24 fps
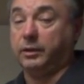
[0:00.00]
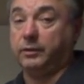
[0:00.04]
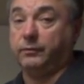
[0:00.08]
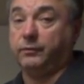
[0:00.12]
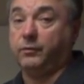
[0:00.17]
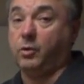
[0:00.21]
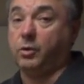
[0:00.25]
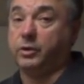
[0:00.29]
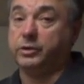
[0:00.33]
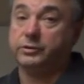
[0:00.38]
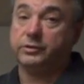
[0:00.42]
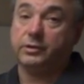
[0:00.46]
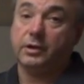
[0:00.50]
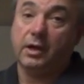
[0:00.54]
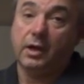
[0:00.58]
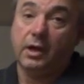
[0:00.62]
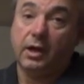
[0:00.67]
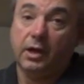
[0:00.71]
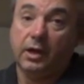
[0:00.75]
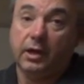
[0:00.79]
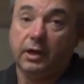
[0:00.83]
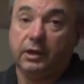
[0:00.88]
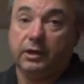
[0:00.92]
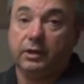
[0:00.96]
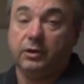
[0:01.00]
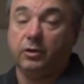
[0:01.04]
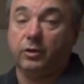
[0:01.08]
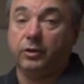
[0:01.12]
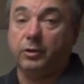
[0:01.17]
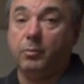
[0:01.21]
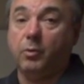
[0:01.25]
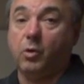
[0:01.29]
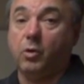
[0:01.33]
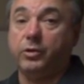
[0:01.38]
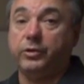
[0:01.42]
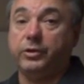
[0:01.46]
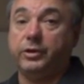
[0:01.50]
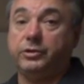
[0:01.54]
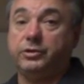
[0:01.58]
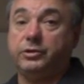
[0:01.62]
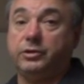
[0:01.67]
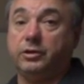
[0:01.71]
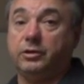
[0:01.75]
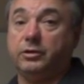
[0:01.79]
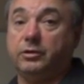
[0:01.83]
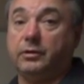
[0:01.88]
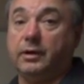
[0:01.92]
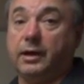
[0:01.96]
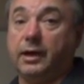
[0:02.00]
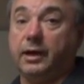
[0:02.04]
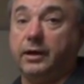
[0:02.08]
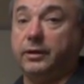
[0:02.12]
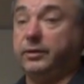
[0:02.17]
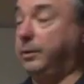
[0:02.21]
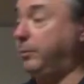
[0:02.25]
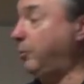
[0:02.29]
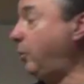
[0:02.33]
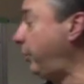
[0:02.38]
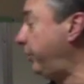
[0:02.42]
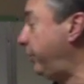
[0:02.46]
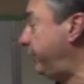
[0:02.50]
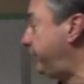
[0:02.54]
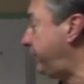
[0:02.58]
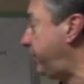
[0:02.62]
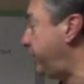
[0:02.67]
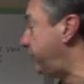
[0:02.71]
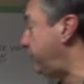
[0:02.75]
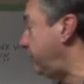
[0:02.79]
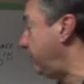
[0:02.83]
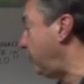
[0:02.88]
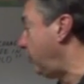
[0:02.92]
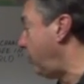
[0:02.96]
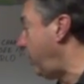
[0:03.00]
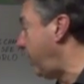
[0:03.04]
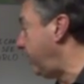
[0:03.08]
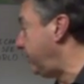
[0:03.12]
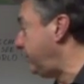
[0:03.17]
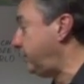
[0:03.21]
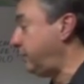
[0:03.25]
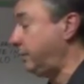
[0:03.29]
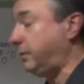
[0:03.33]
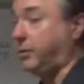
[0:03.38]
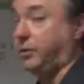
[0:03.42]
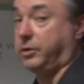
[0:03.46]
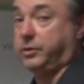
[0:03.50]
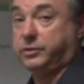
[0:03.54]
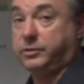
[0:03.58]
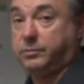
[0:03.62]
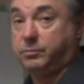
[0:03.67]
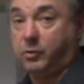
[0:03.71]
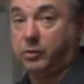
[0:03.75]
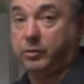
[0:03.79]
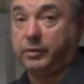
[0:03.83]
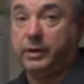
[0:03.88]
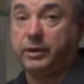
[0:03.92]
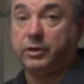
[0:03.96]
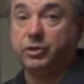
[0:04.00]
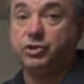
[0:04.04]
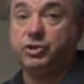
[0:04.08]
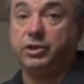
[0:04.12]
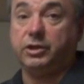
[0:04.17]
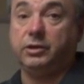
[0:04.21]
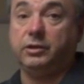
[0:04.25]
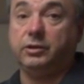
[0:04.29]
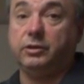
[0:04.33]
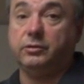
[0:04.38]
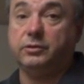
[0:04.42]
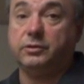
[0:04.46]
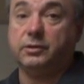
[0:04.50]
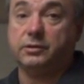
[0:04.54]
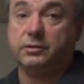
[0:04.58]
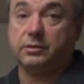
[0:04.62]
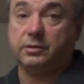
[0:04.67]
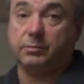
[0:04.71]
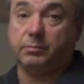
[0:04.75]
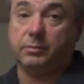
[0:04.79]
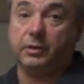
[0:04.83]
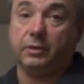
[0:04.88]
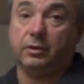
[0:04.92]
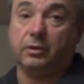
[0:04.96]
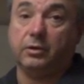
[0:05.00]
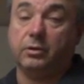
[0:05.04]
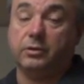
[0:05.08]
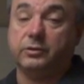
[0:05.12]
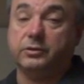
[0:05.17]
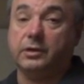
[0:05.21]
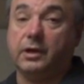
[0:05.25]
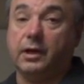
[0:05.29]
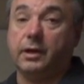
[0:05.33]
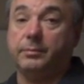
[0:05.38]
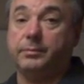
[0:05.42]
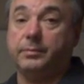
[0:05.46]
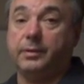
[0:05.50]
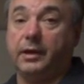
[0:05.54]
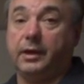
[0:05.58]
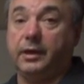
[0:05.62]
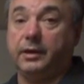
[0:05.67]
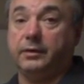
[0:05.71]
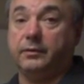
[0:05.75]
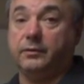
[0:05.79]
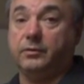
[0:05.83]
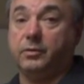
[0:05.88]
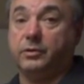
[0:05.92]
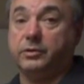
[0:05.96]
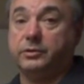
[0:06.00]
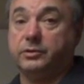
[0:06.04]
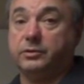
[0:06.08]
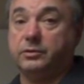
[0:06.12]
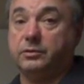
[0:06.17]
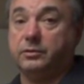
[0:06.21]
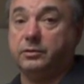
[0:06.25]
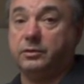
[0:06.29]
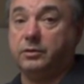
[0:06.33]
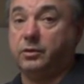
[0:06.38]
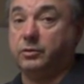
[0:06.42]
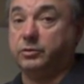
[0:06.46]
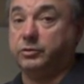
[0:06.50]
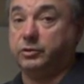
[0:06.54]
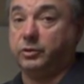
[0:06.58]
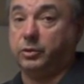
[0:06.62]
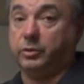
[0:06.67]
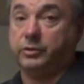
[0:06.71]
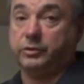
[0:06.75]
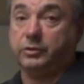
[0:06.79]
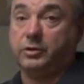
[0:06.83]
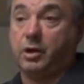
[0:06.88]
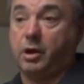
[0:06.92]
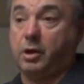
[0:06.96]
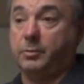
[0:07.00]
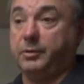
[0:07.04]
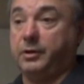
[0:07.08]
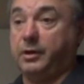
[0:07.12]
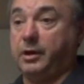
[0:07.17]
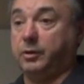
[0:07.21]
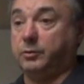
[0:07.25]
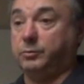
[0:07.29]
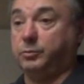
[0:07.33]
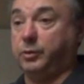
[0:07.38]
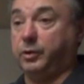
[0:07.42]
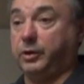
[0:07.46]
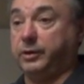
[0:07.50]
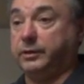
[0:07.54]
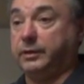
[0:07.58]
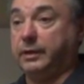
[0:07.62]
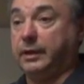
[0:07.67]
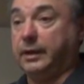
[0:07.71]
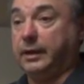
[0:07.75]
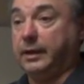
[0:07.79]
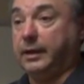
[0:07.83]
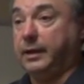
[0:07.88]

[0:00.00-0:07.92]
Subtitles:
And of course, the more the system runs, of course, the more energy it uses, the bill goes up, and of course, so does carbon output.